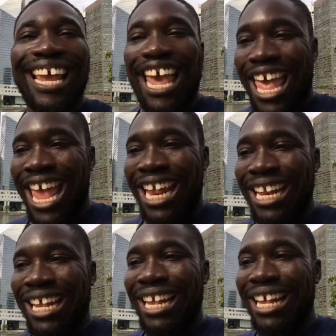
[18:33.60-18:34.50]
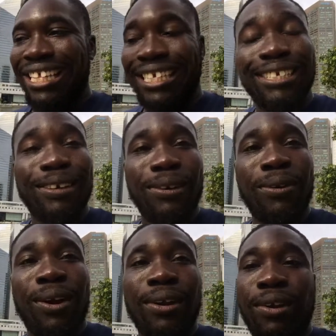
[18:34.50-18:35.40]
And just so
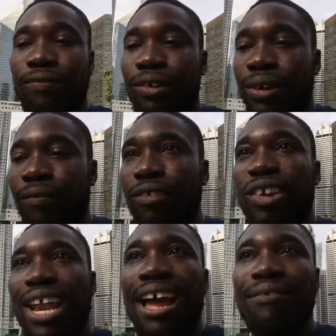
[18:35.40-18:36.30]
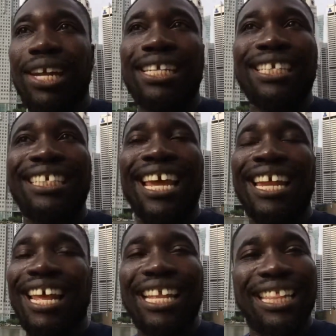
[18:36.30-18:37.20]
you all know, if you're not ready just
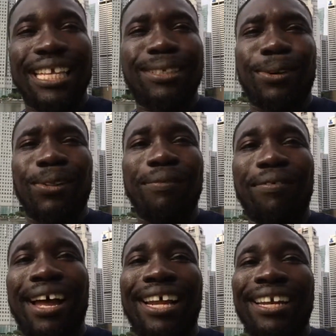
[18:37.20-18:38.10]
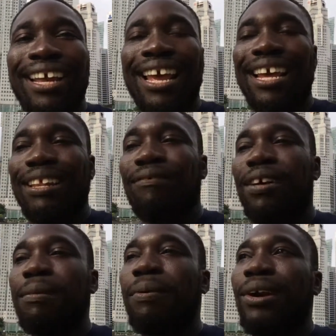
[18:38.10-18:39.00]
yet, that's totally fine. The
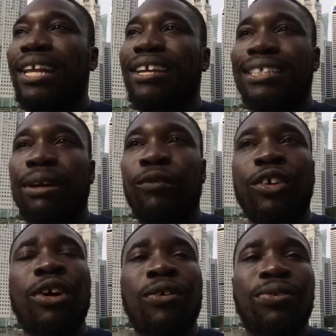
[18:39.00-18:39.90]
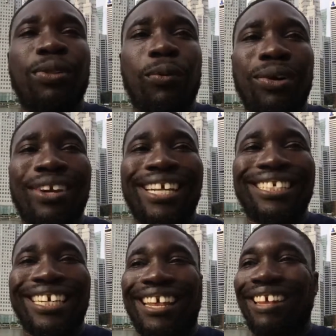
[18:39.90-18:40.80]
fun part here is that we'll go through the wilderness
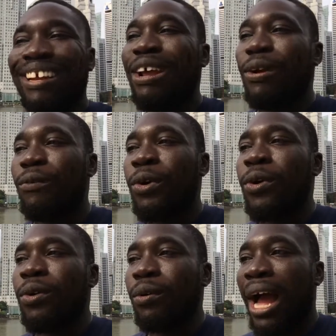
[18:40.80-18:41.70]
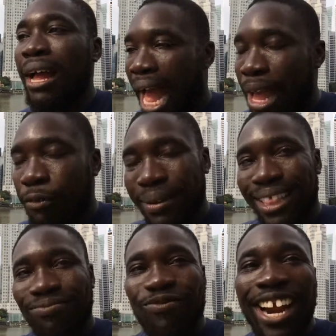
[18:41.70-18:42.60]
together. I will be
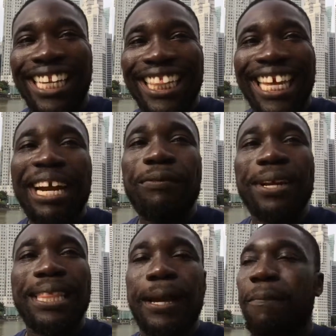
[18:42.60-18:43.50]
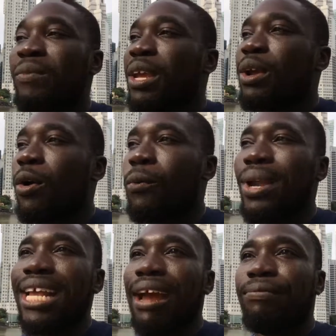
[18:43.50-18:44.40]
right there with them, going
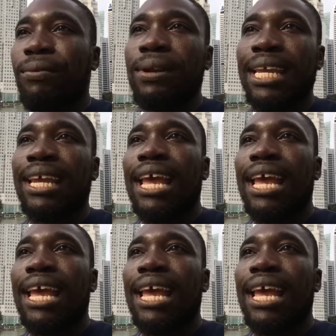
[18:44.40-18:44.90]
week after week,